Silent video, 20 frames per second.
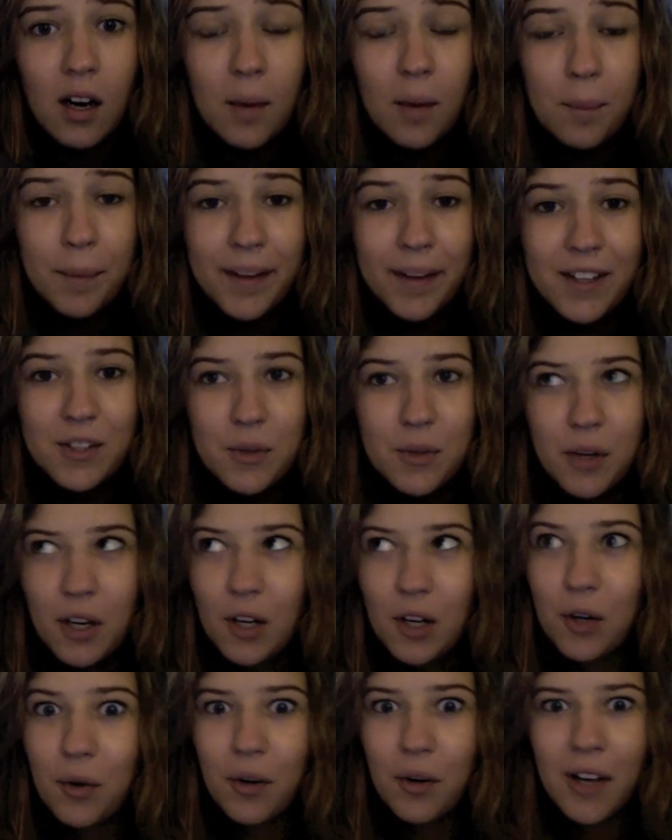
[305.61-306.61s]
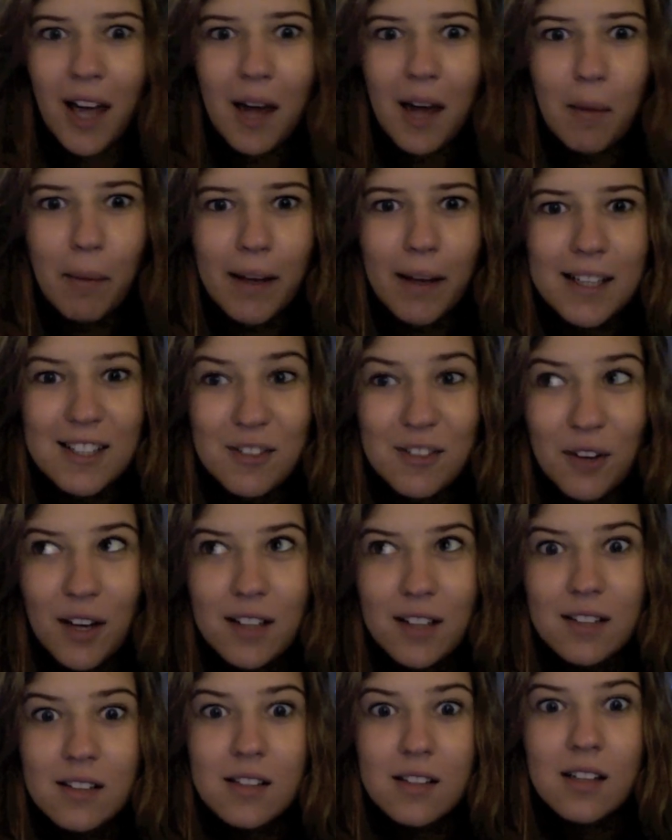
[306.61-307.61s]
because you can create best
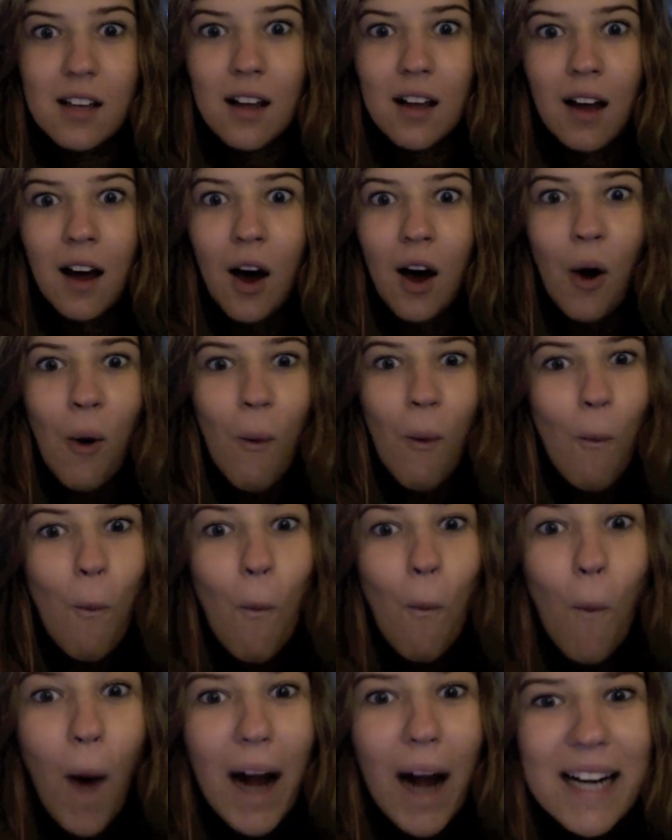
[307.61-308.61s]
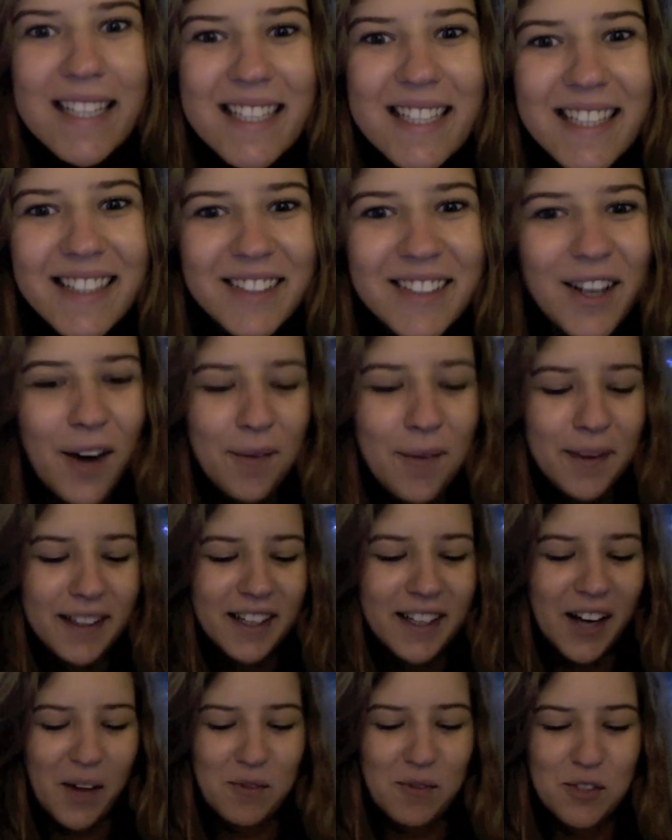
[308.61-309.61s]
friends. What? Oh my god,
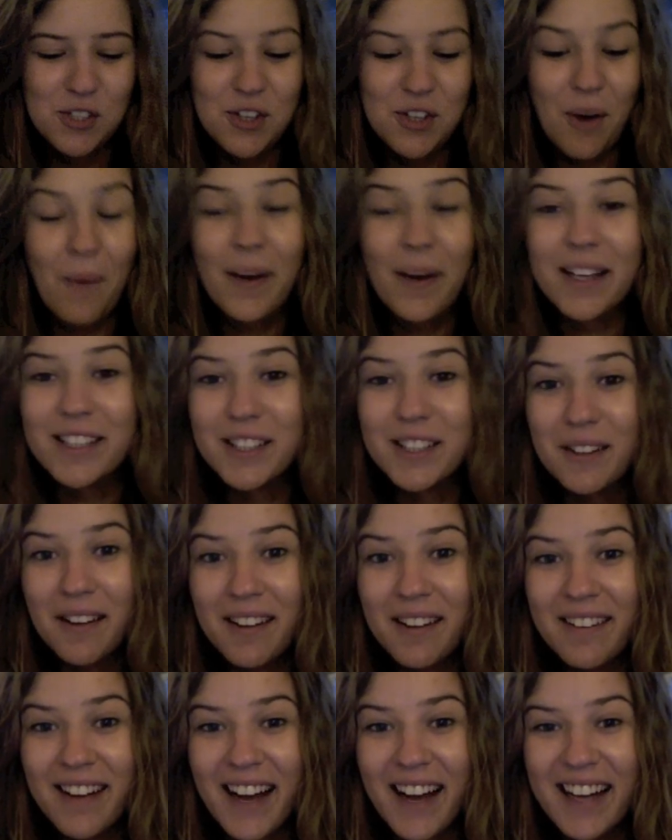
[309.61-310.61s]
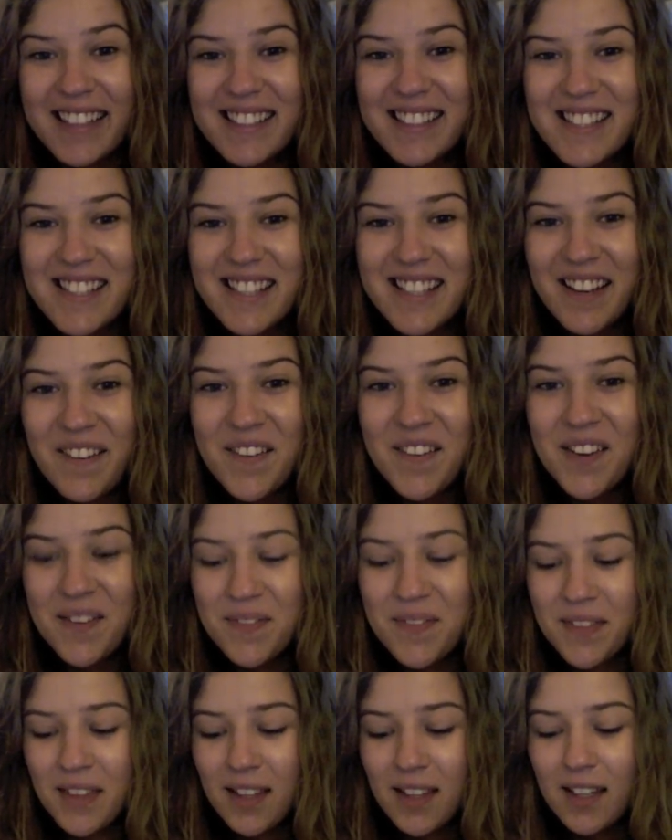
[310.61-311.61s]
I'm so into it, you guys.
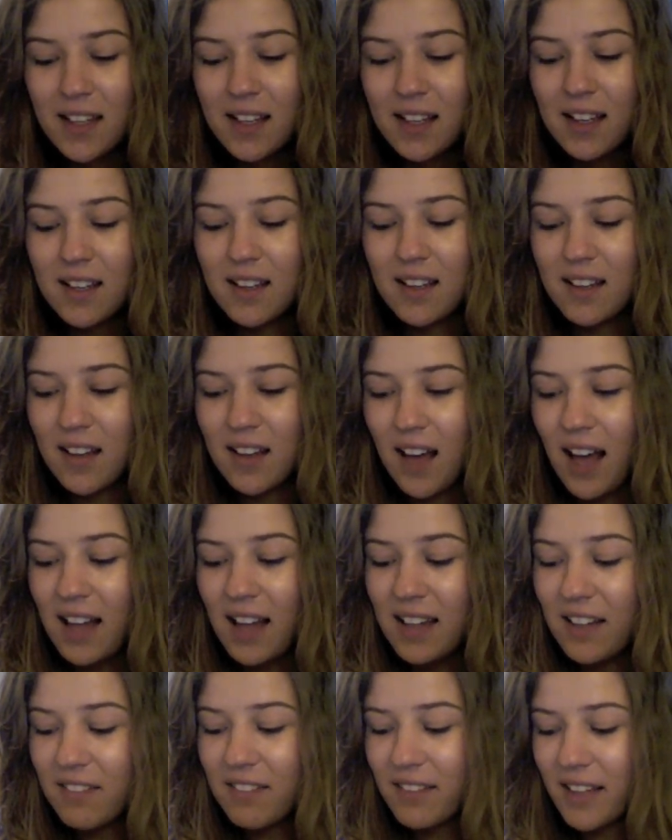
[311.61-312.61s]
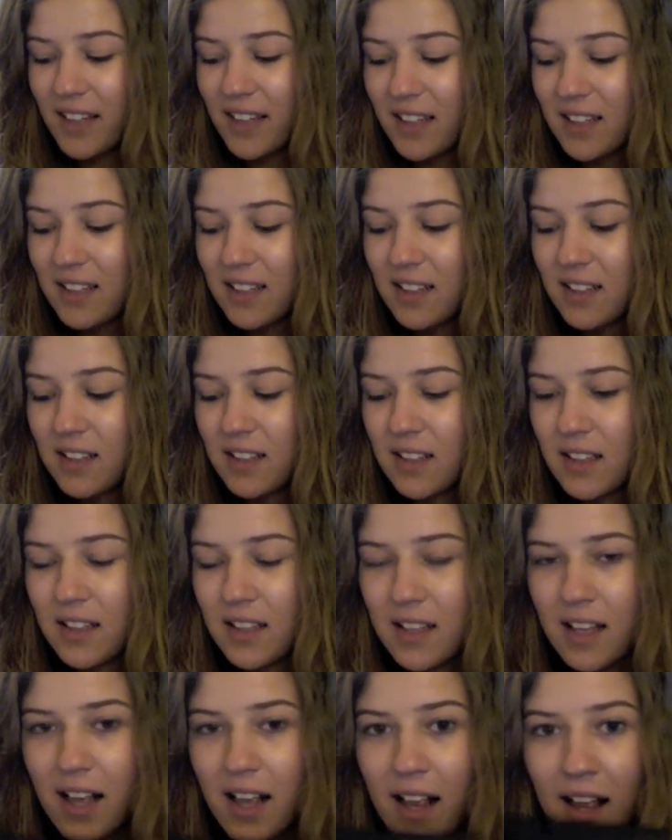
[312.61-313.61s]
I love it.
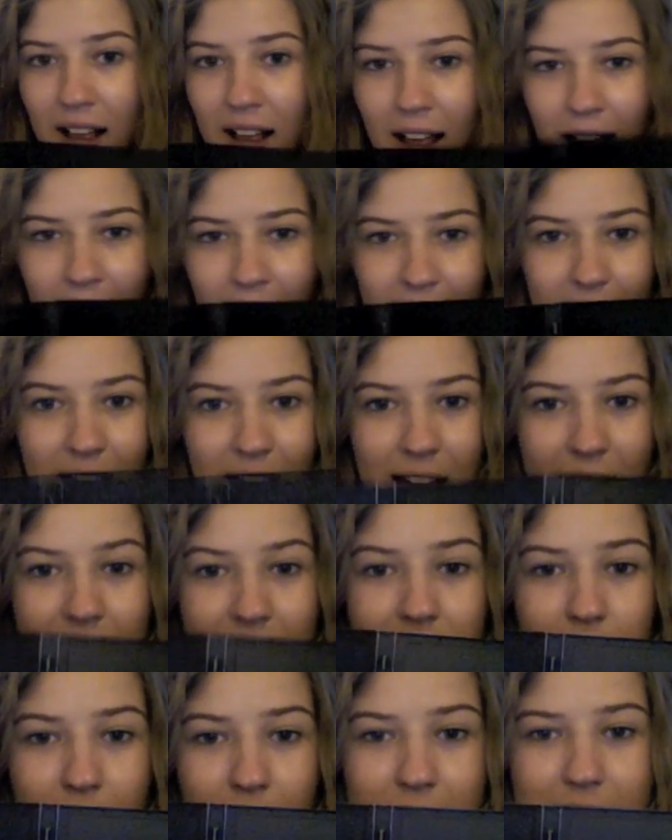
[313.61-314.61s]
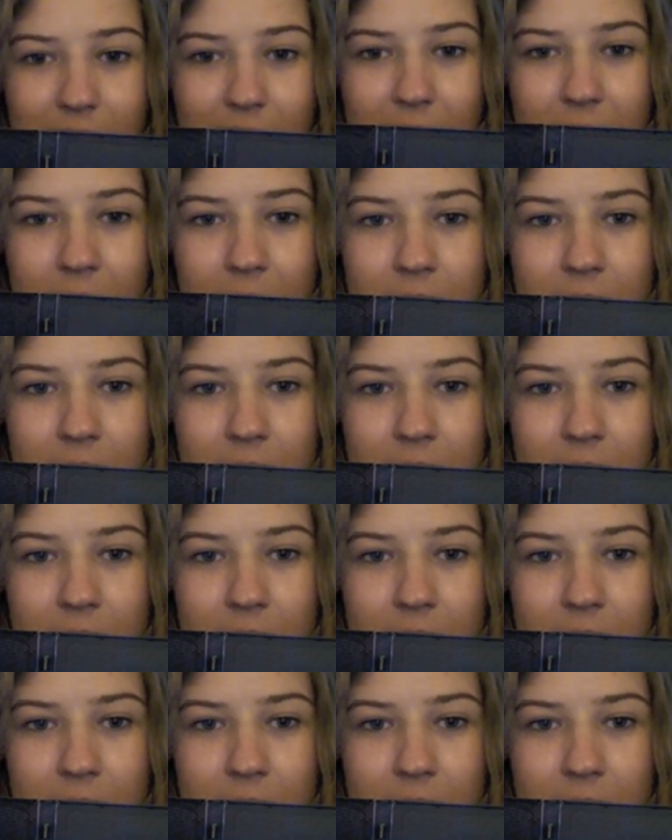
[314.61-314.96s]
It's amazing.